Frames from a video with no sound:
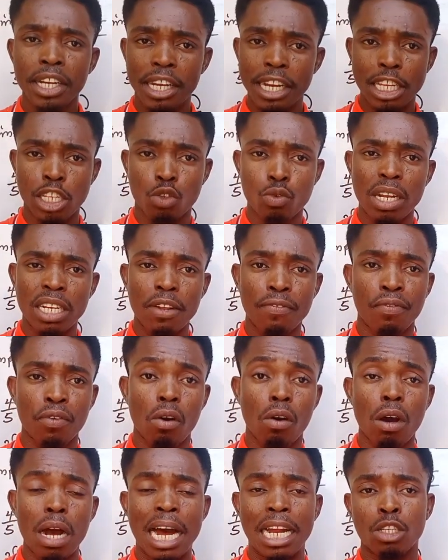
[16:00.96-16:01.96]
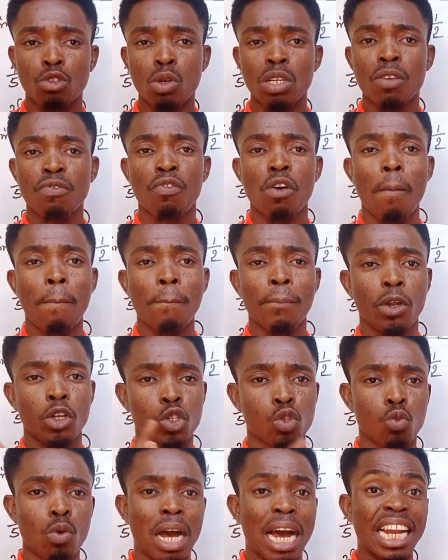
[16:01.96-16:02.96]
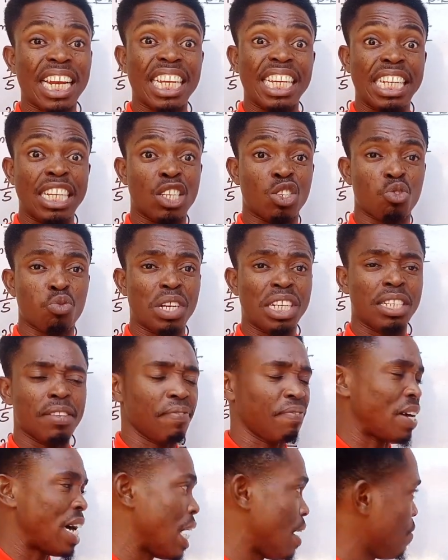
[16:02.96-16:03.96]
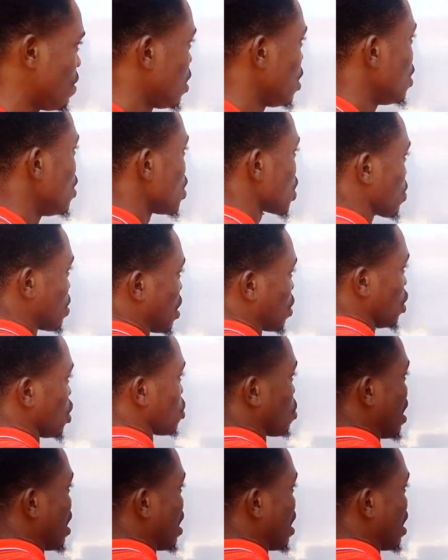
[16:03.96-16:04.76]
is 24, and 24 plus 1 is 25. So we are going to